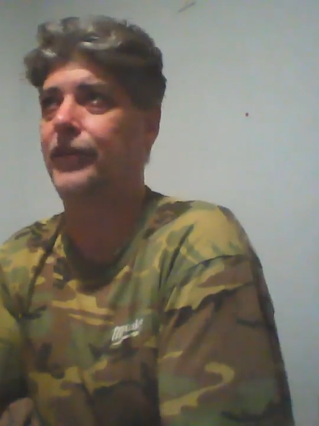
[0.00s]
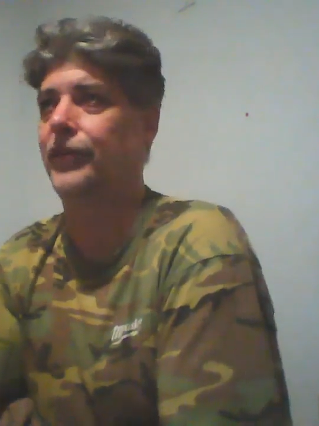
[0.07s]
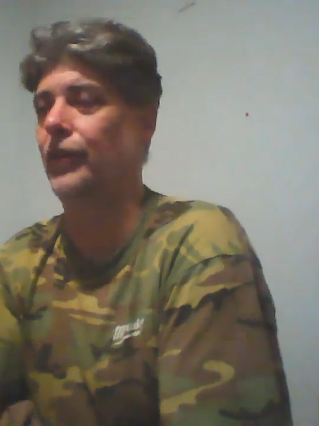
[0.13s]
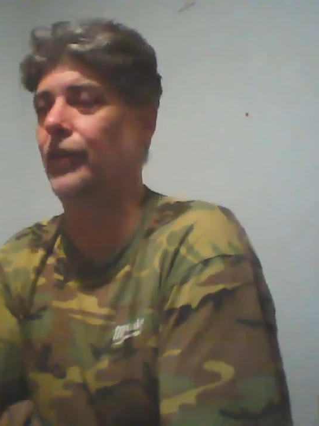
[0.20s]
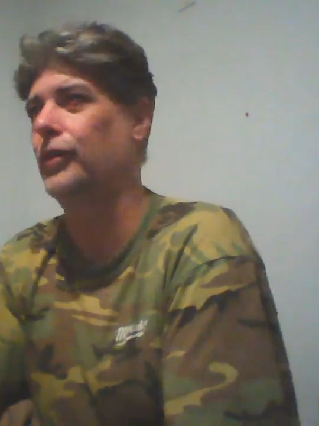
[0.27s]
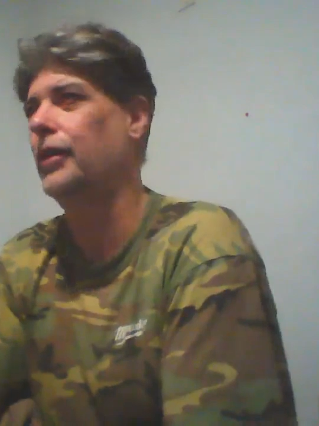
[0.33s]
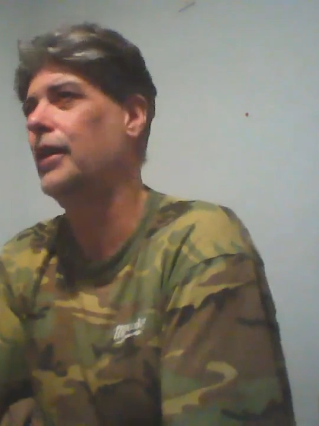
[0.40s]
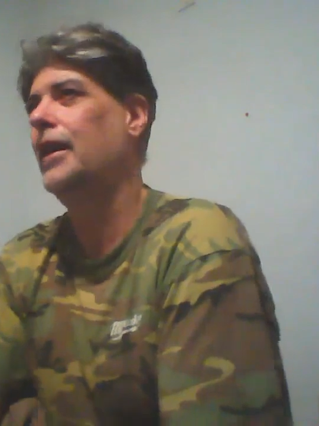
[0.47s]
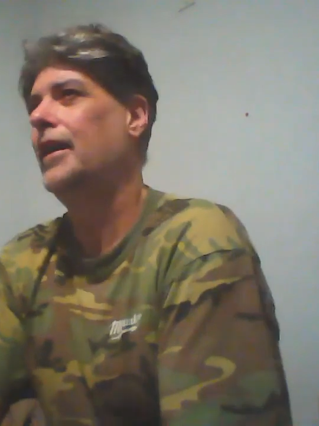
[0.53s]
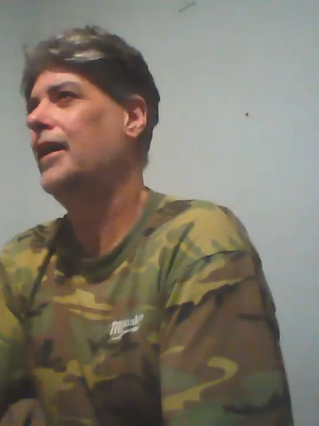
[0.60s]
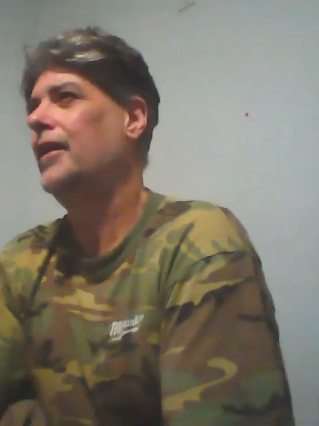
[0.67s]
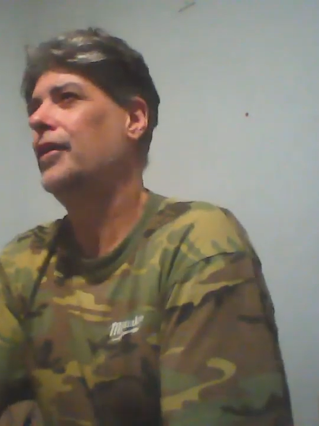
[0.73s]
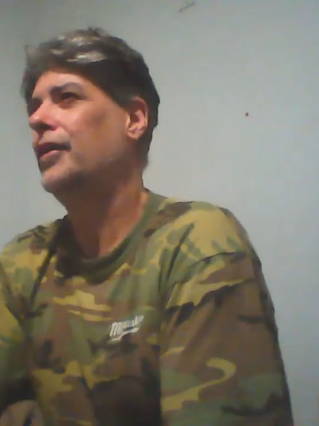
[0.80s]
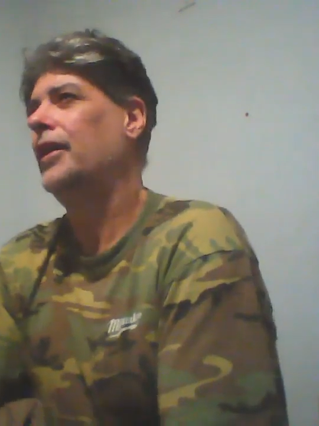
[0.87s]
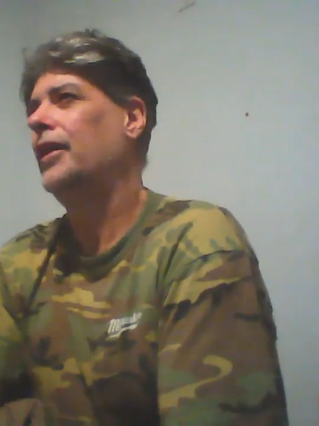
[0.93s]
So
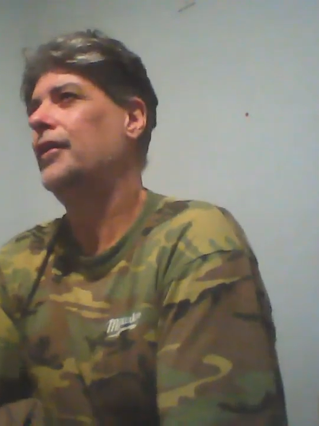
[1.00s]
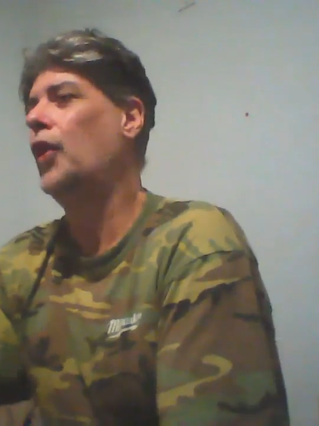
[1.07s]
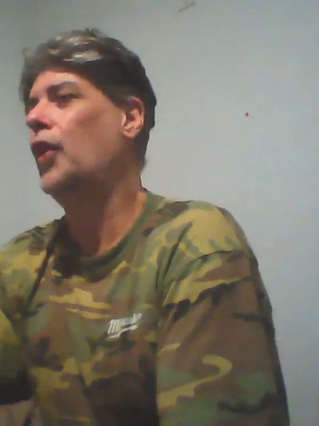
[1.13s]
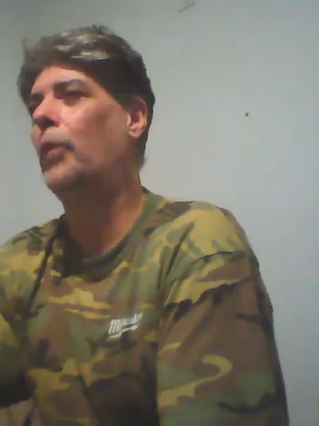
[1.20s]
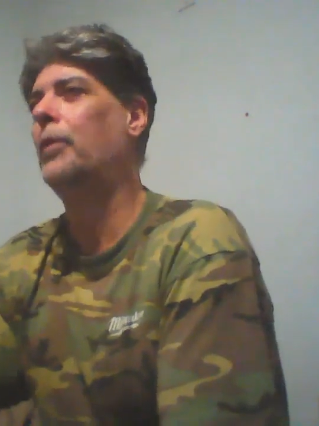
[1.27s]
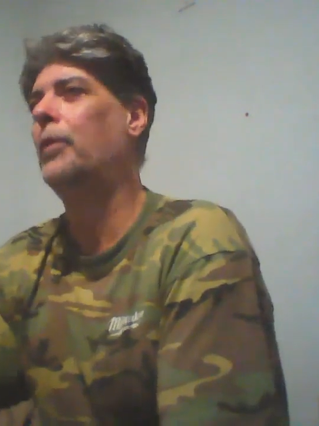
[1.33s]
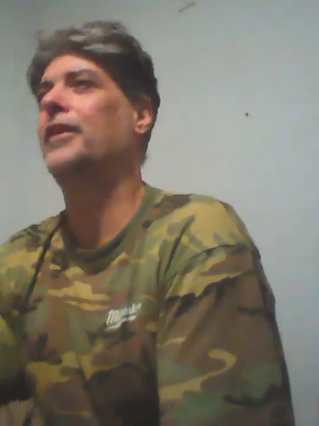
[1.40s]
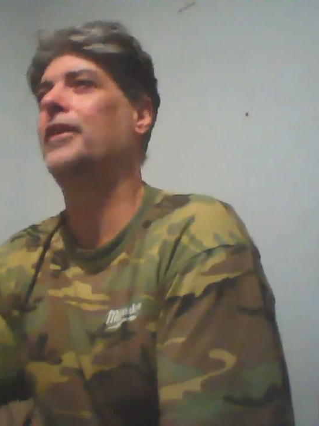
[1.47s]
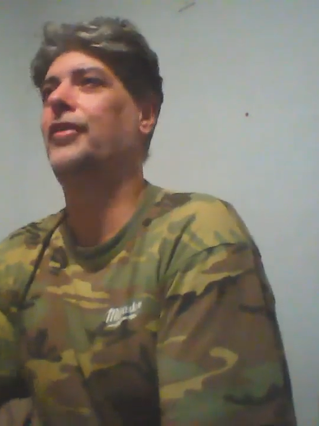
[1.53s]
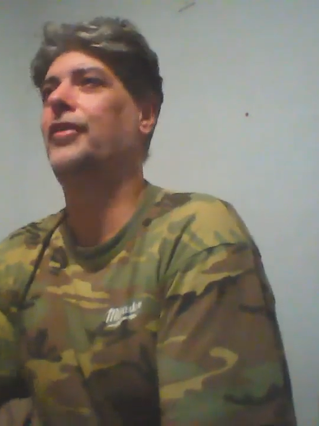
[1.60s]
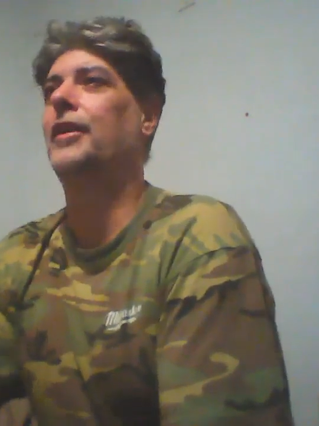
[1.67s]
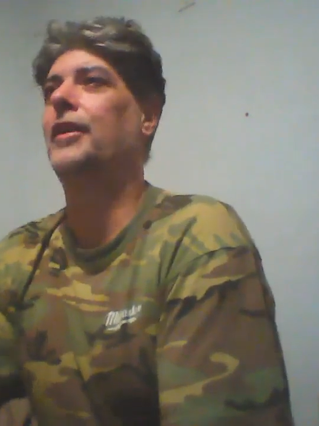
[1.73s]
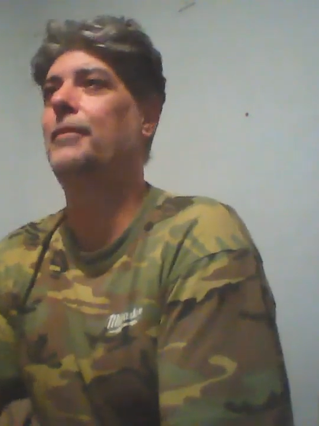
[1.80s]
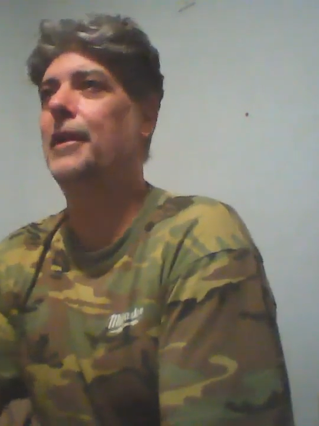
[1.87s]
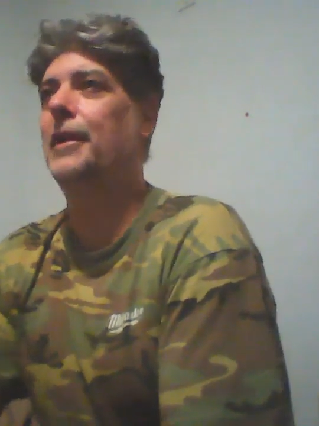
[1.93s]
nobody's
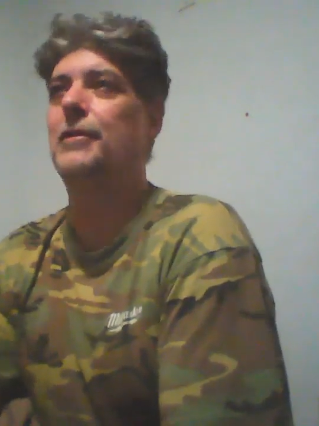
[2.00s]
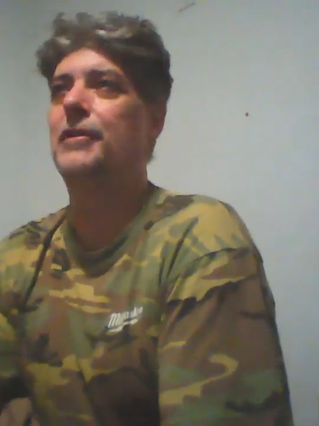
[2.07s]
gonna make